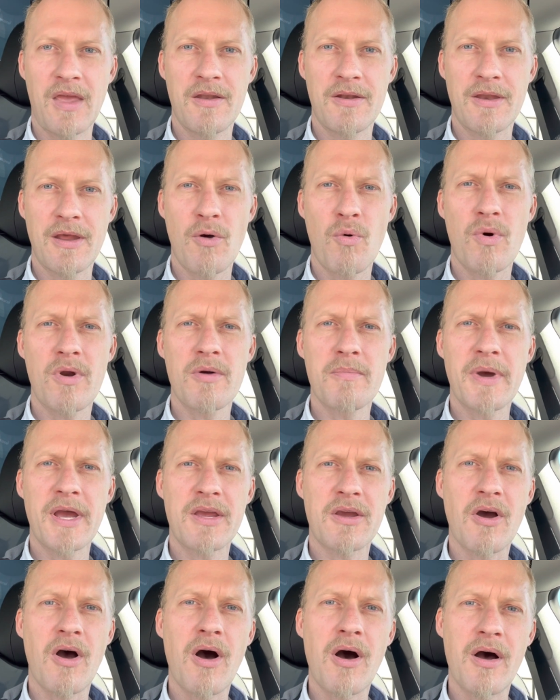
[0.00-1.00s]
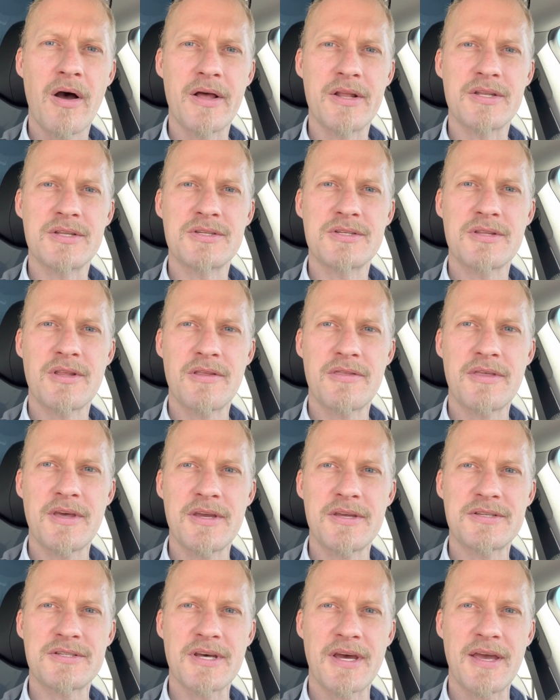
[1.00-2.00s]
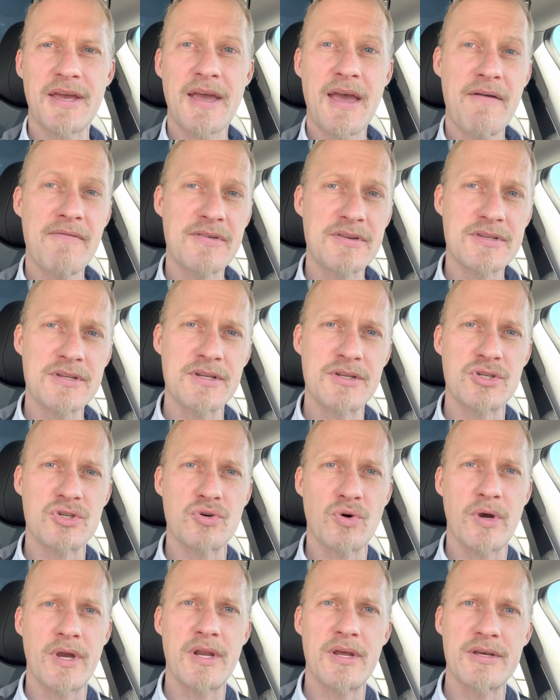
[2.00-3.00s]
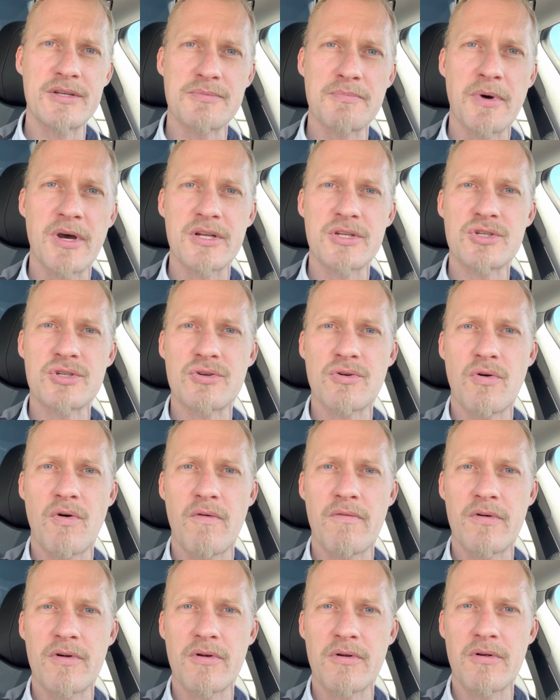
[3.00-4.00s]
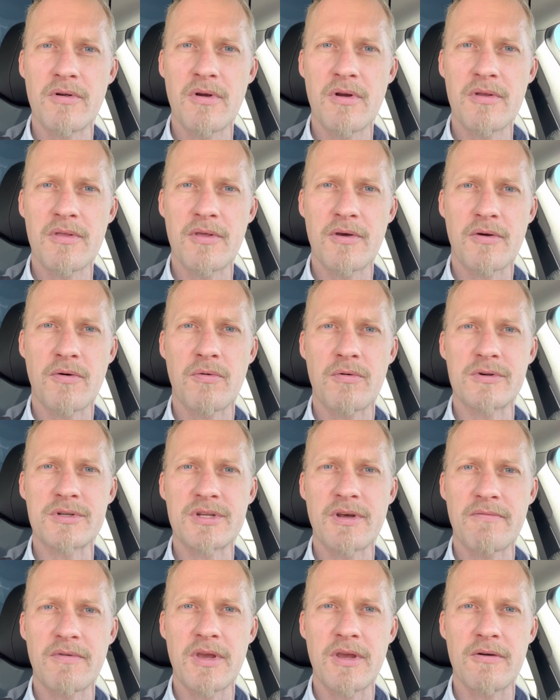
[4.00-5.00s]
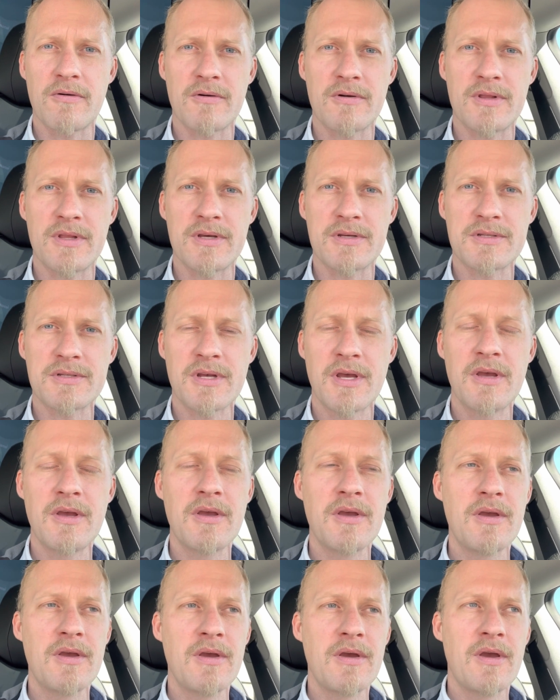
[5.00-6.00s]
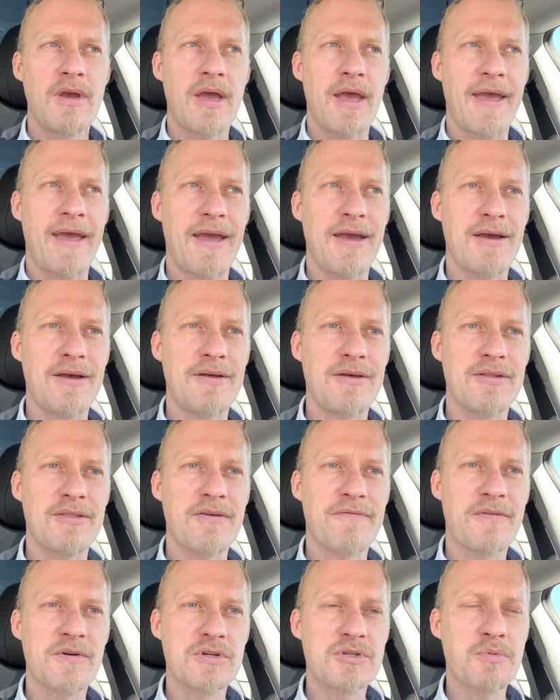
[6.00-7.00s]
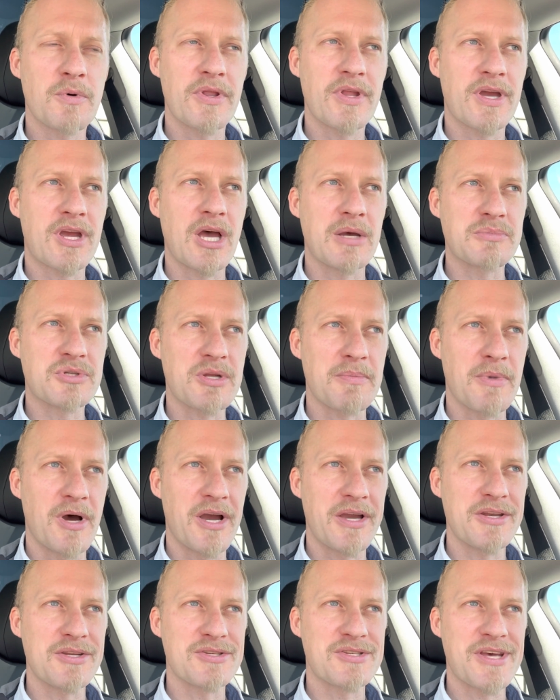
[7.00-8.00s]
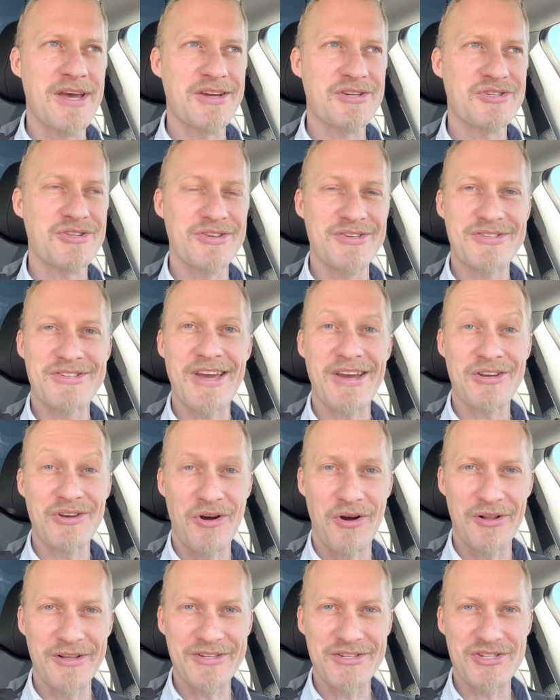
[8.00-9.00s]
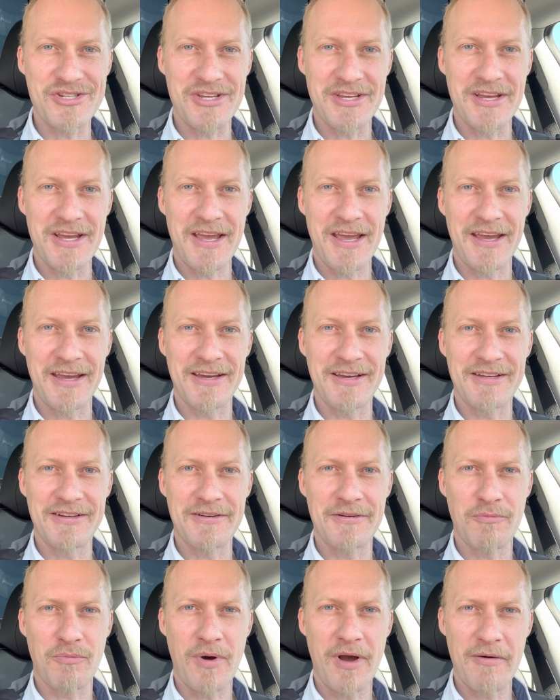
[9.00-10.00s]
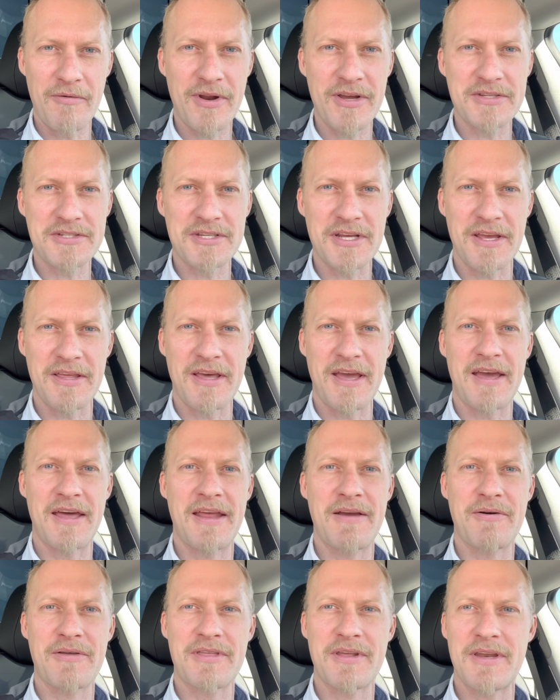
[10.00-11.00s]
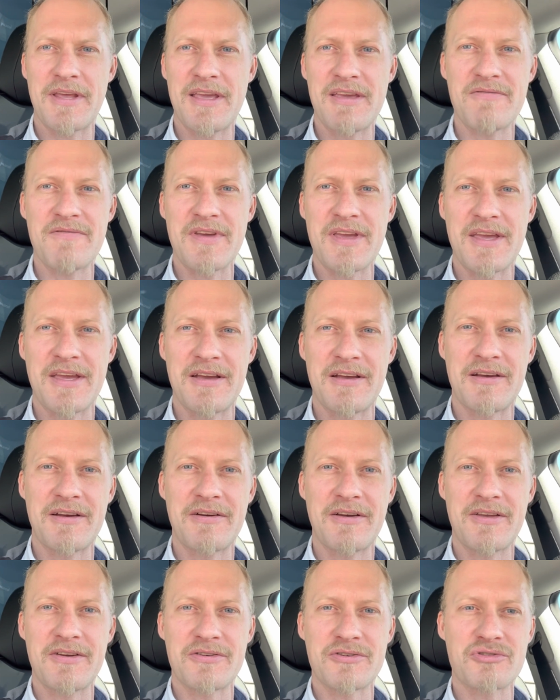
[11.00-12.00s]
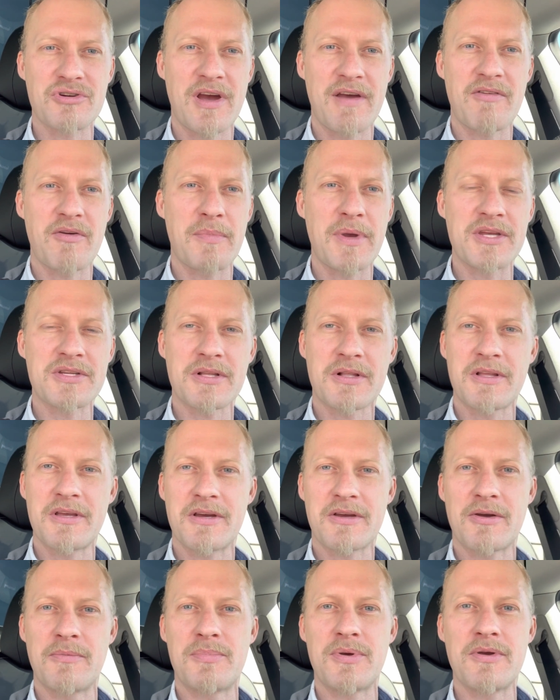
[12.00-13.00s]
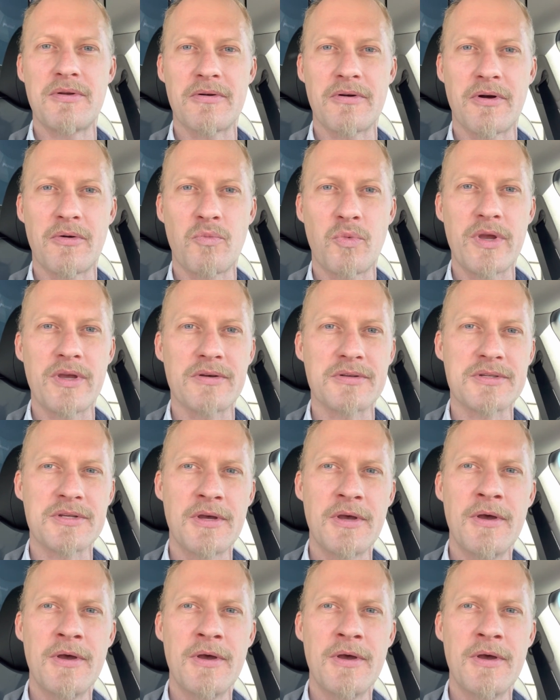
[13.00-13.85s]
Now, what are my cons? The things I haven't enjoyed as much over the course of a year in this. And the first one that comes to mind is actually technology. And why would I say that? With an EV, you're driving basically a computer on wheels.